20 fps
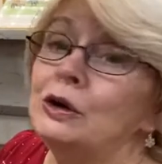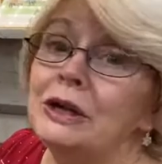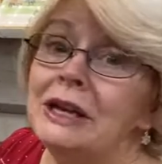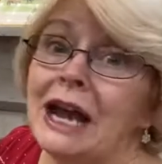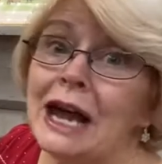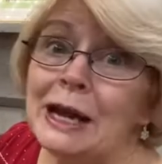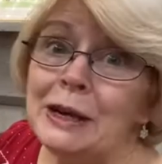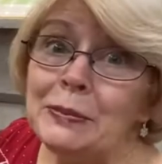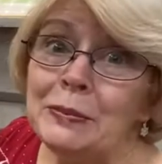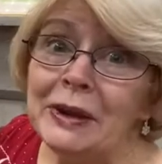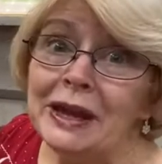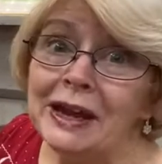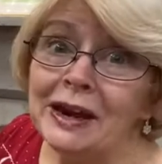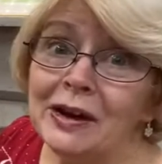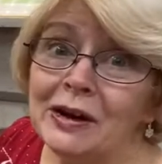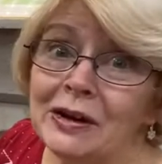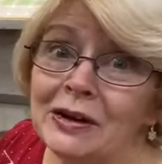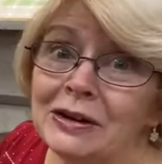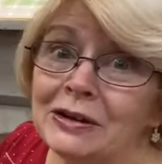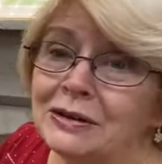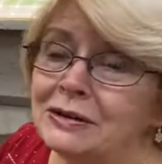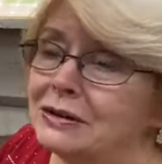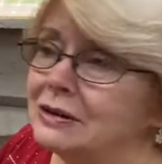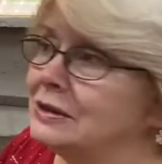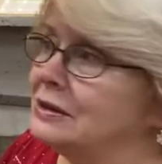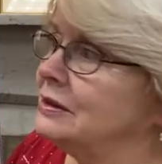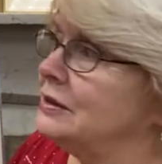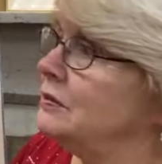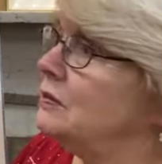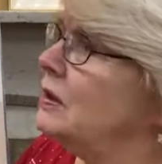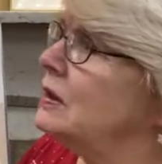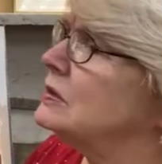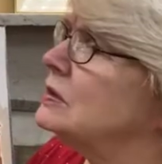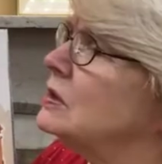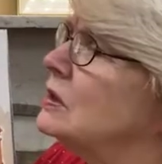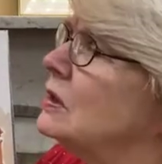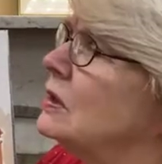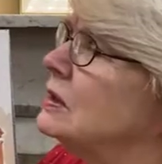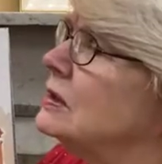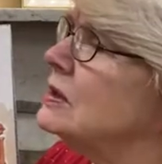Good night, Bear,
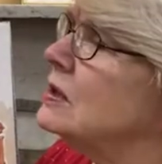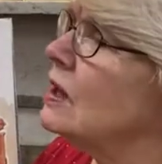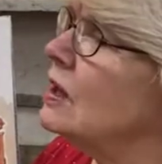Mouse called